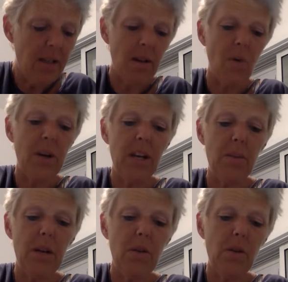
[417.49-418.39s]
Don't kill
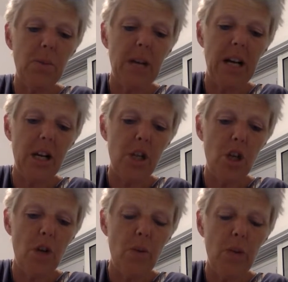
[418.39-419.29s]
me, Cruz, but I got to
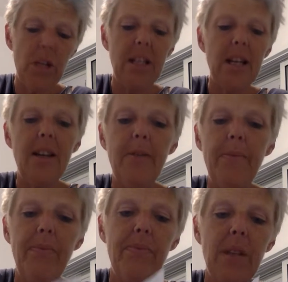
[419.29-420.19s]
show them what you did.
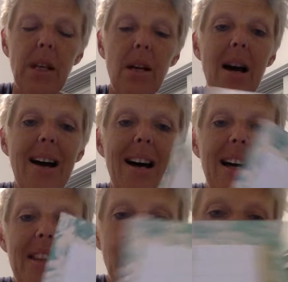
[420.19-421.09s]

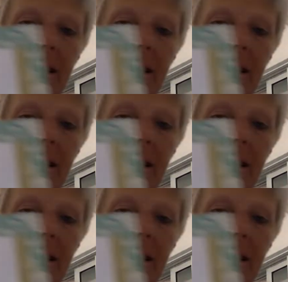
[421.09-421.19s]
I thought